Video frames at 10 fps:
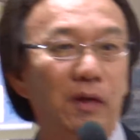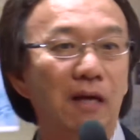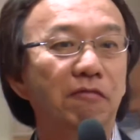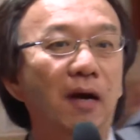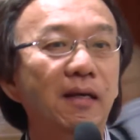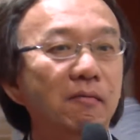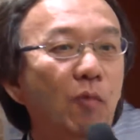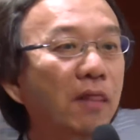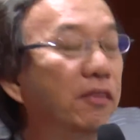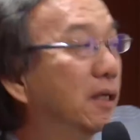I find
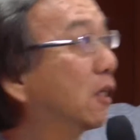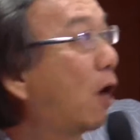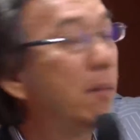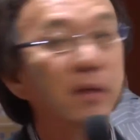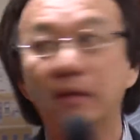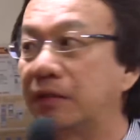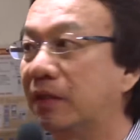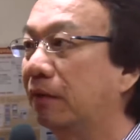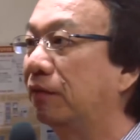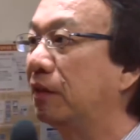one thing in common is
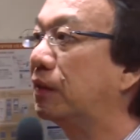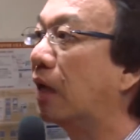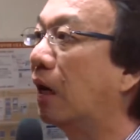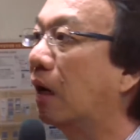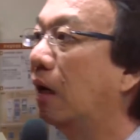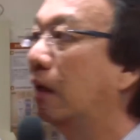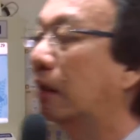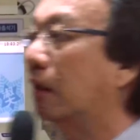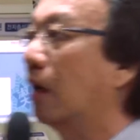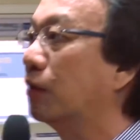that these are
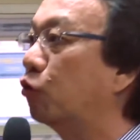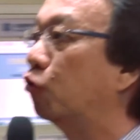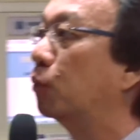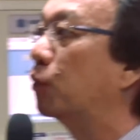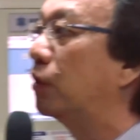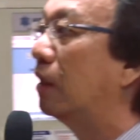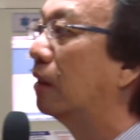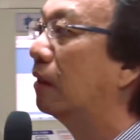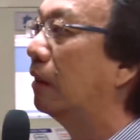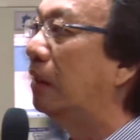classrooms
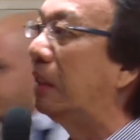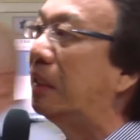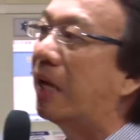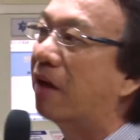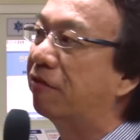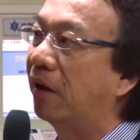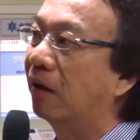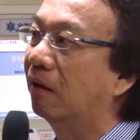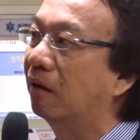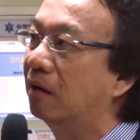in
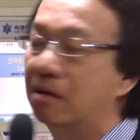EFL